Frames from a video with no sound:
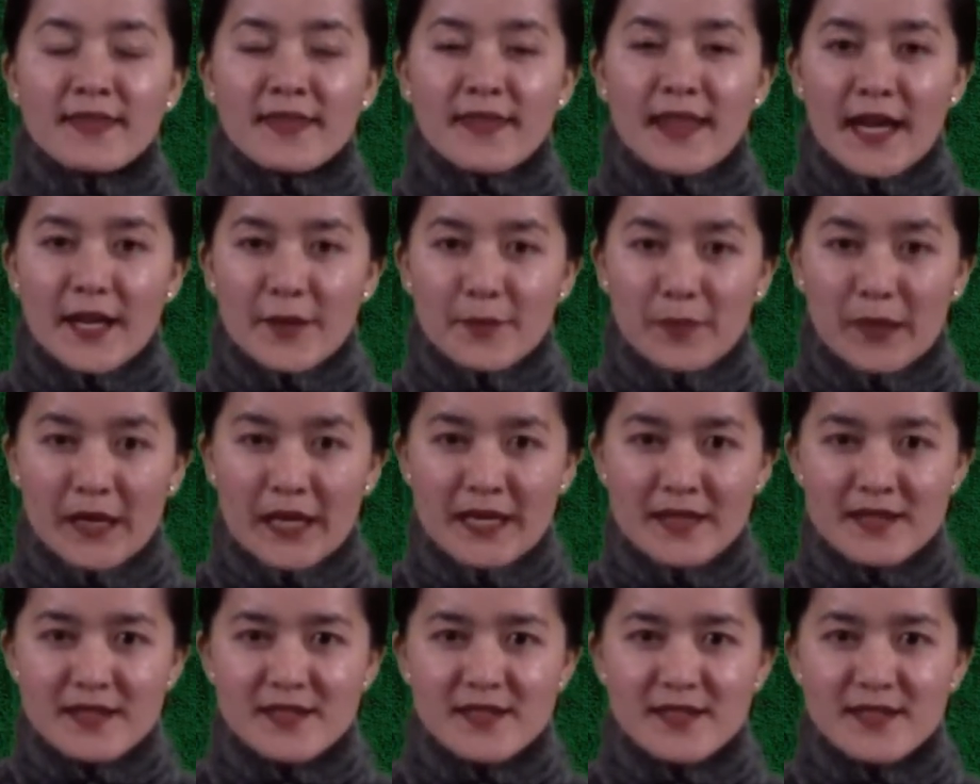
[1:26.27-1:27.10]
That
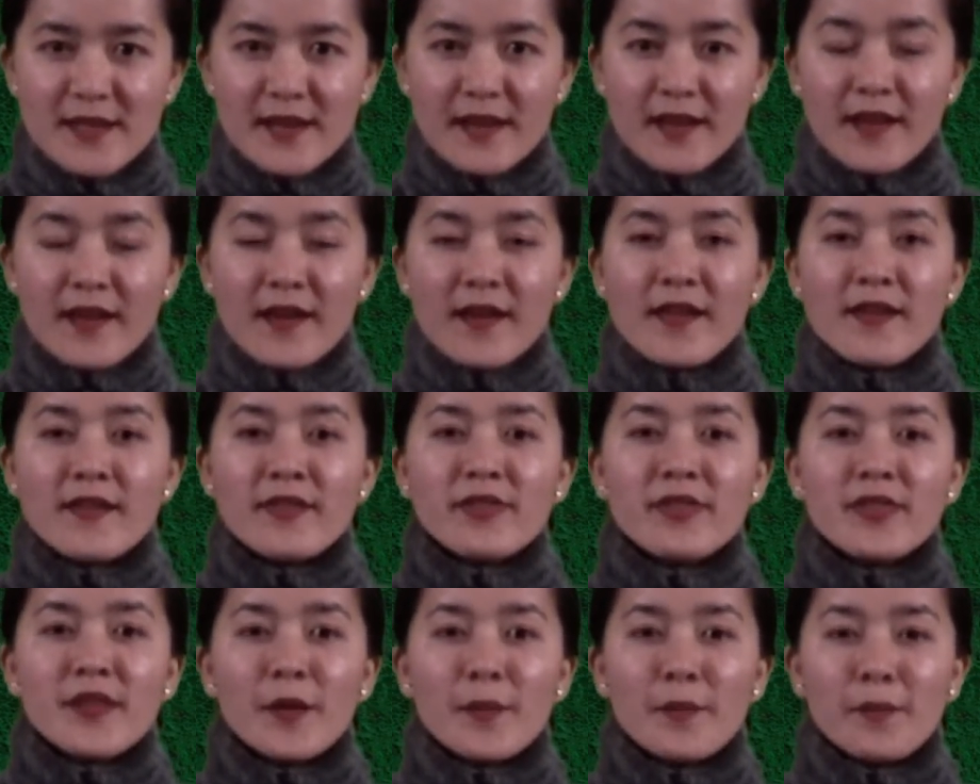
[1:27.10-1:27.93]
means
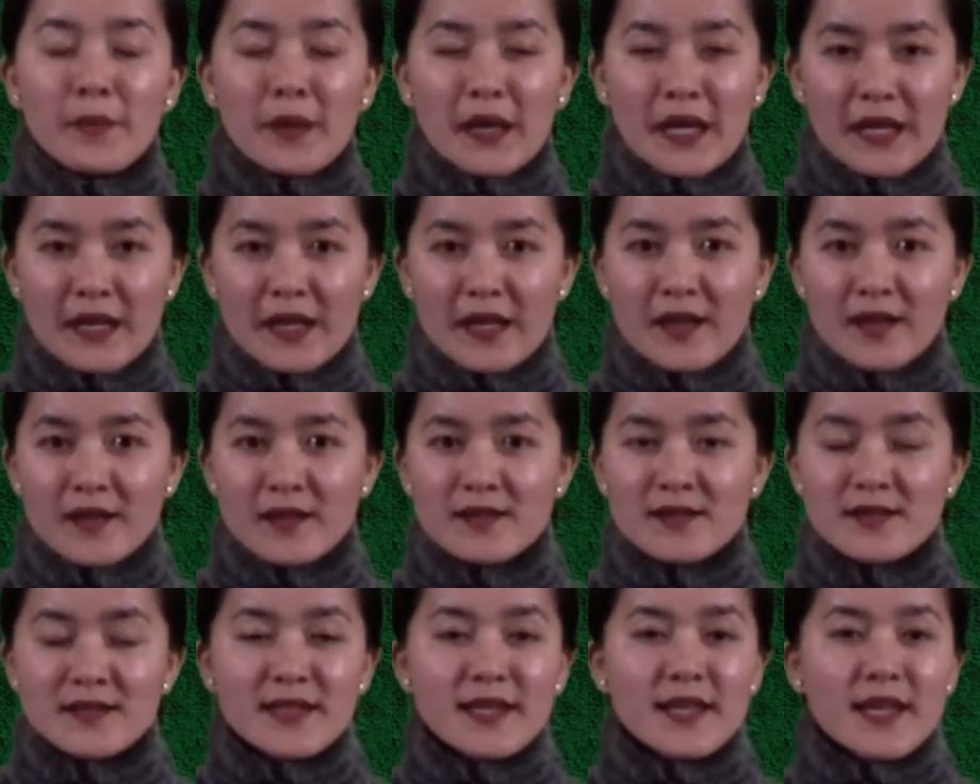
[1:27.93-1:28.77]
the
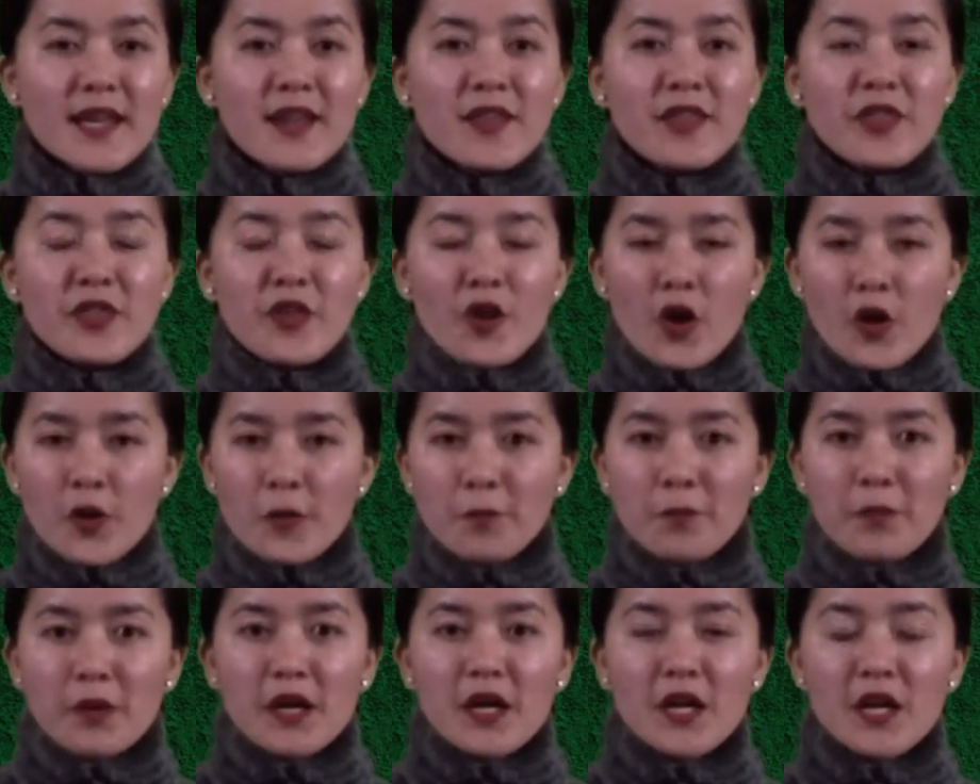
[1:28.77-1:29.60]
meanings
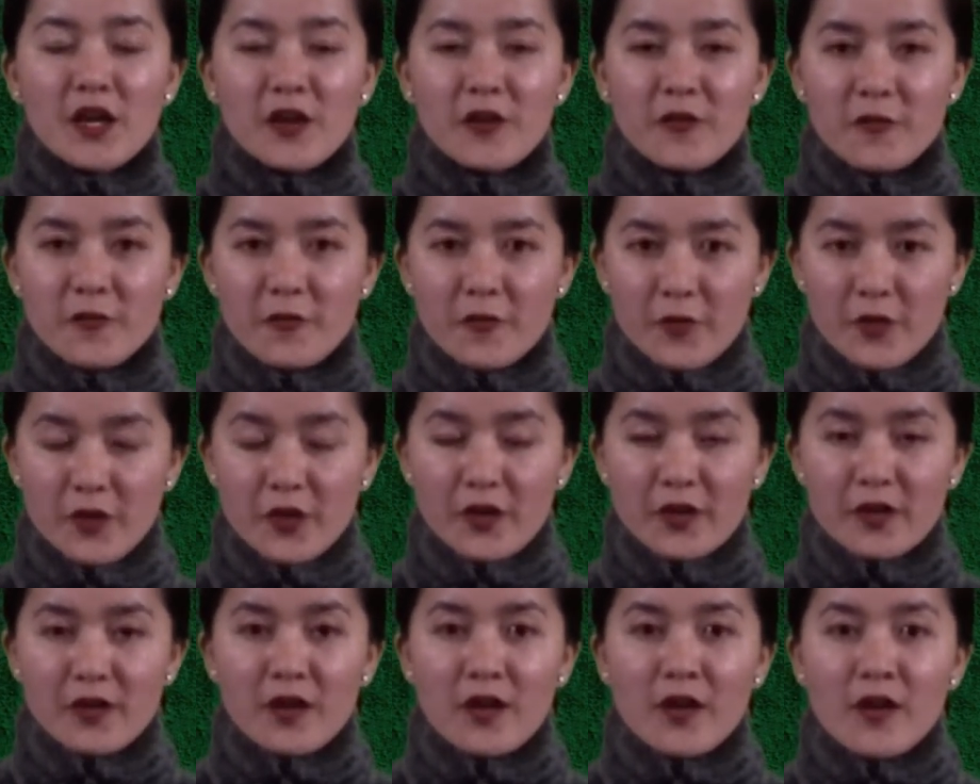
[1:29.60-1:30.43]
cannot be
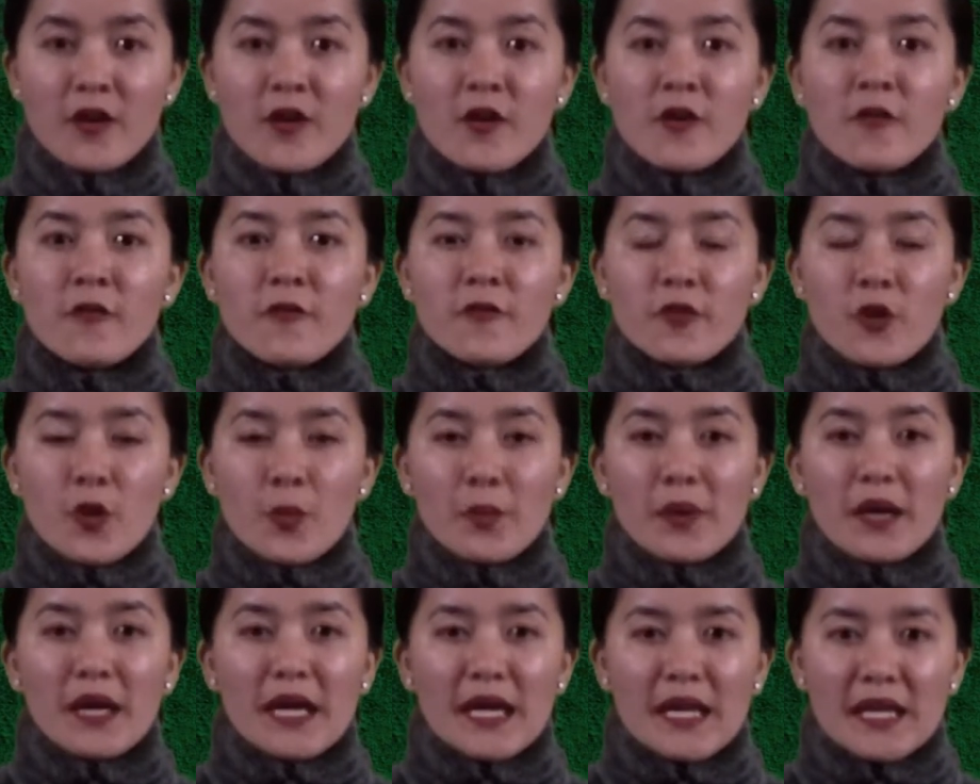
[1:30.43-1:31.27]
inferred
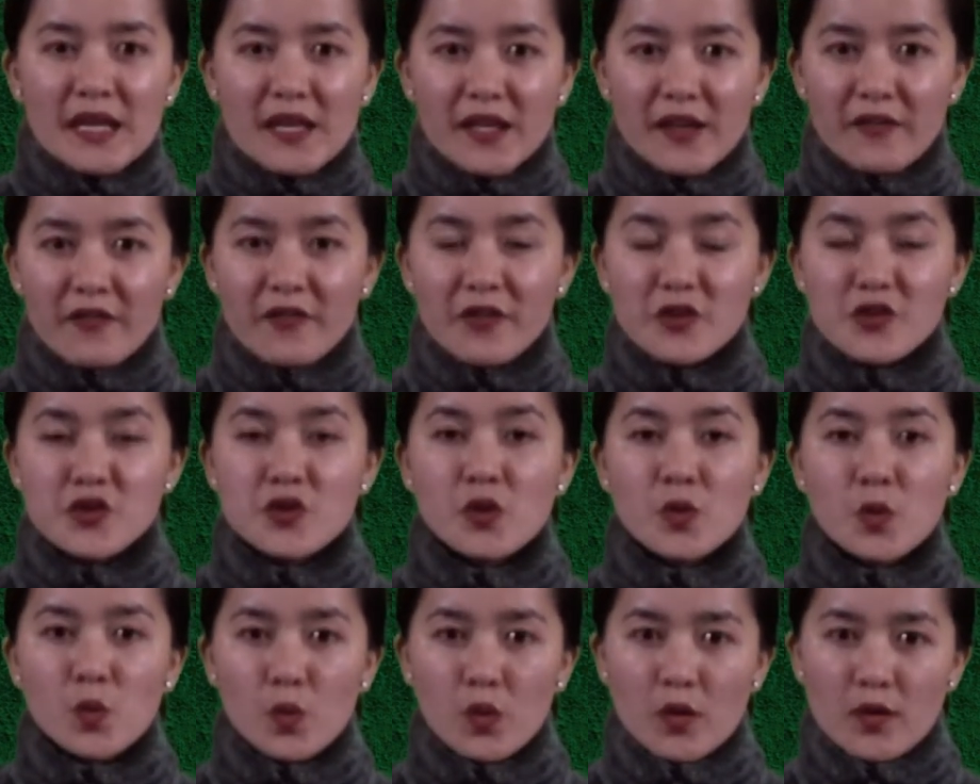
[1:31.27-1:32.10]
from
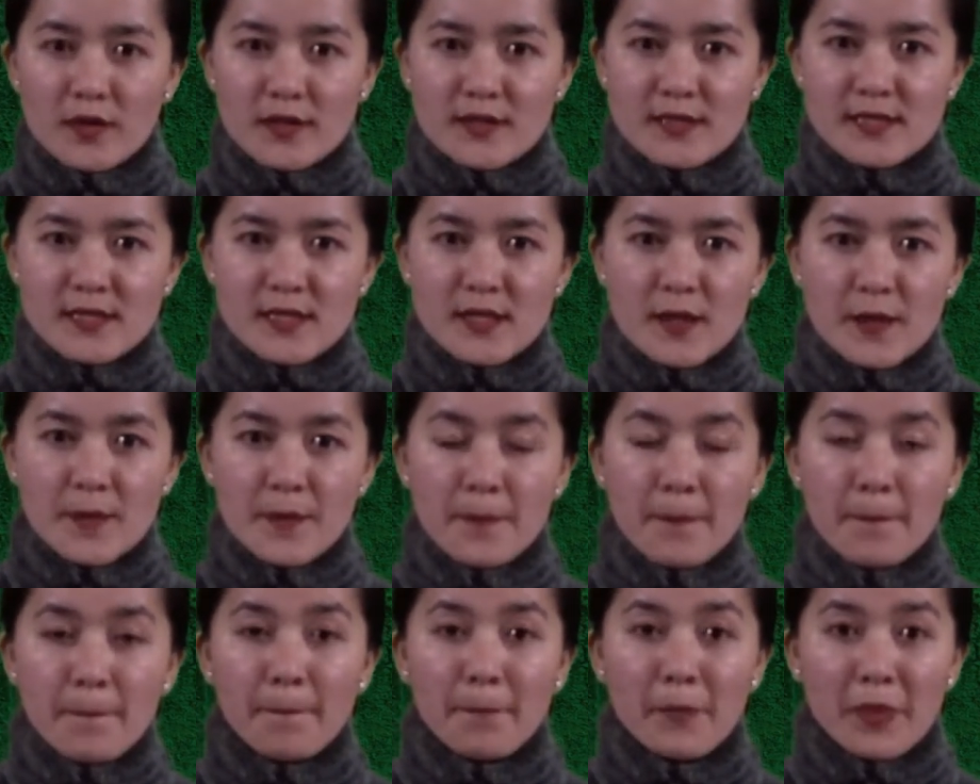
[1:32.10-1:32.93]
individual words,
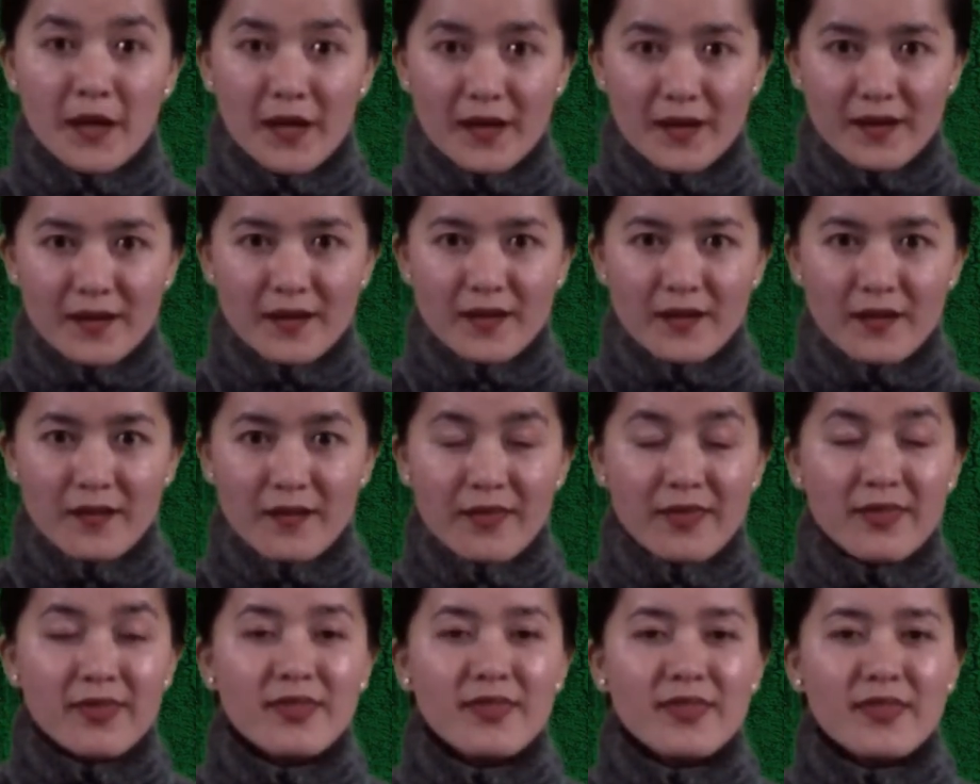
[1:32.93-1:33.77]
but
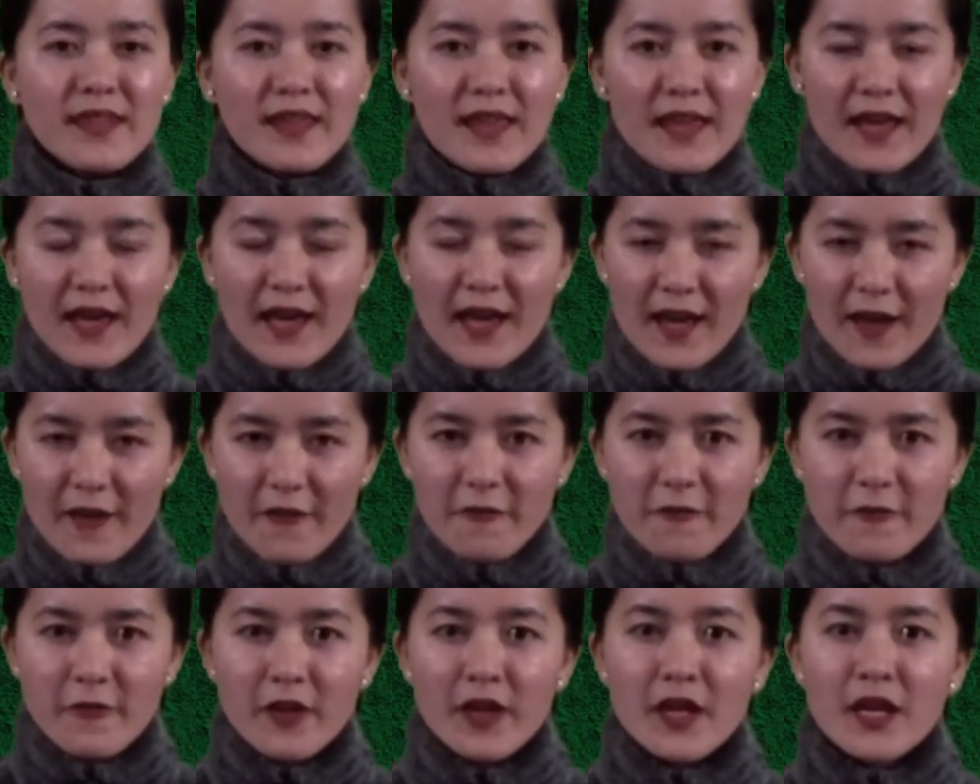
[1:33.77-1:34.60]
they
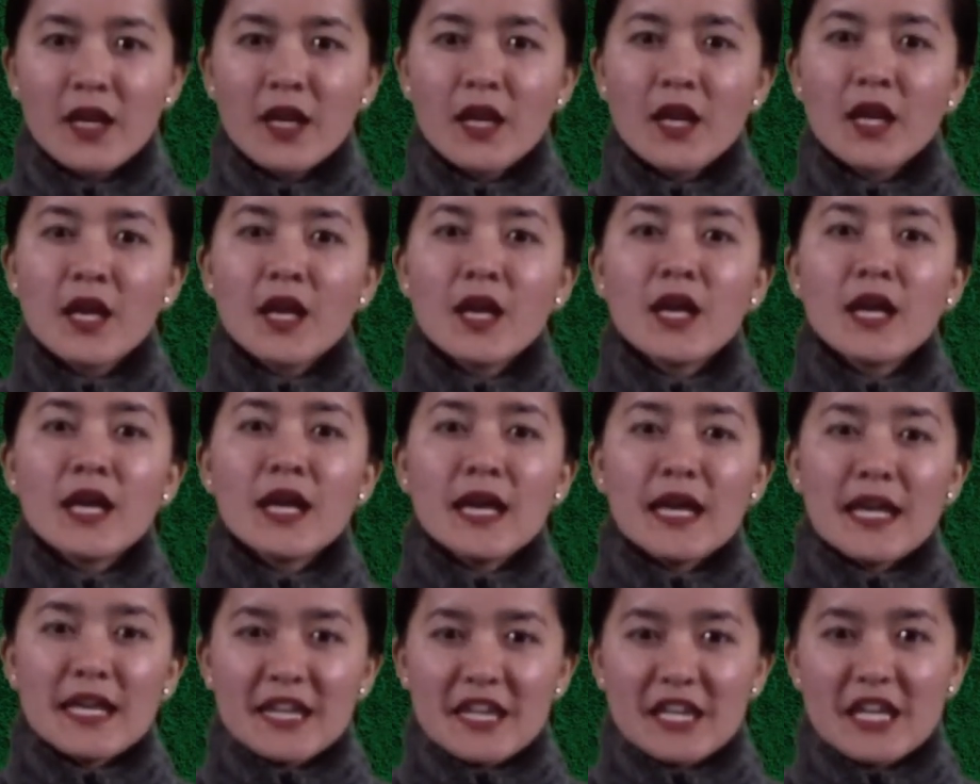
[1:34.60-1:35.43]
have
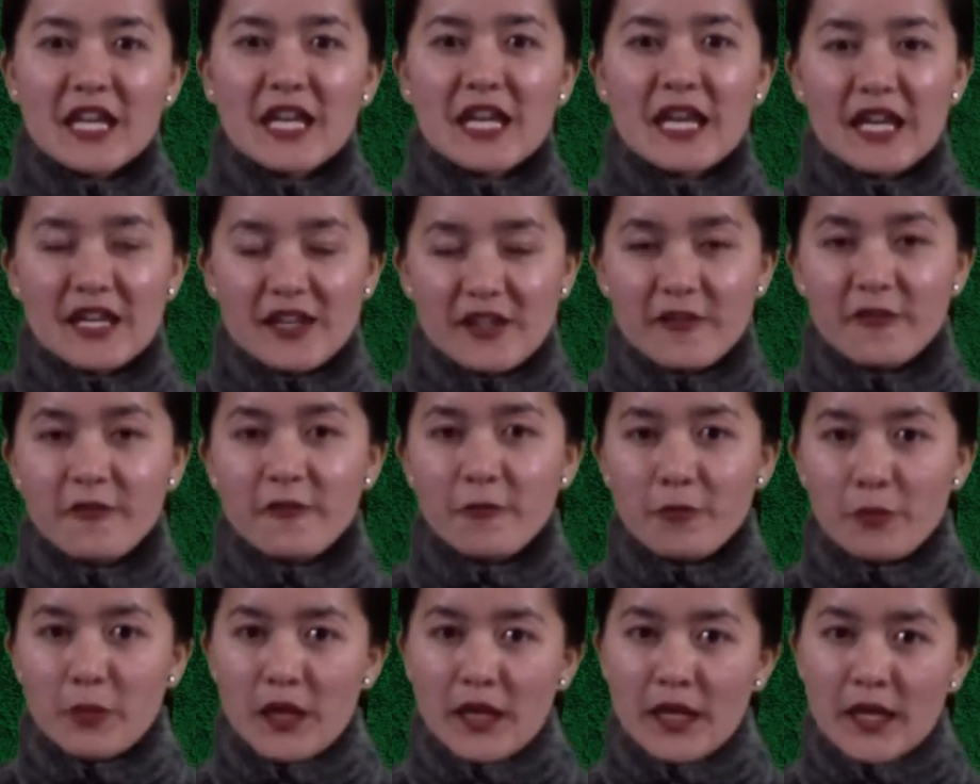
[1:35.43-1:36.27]

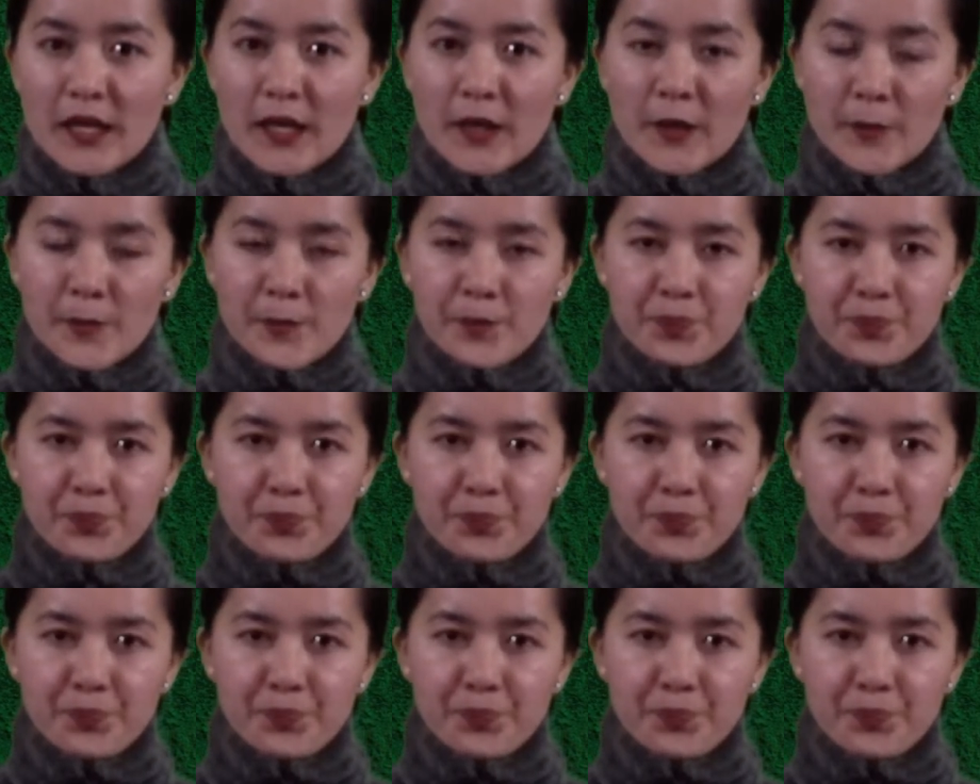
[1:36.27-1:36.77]
indicative meaning.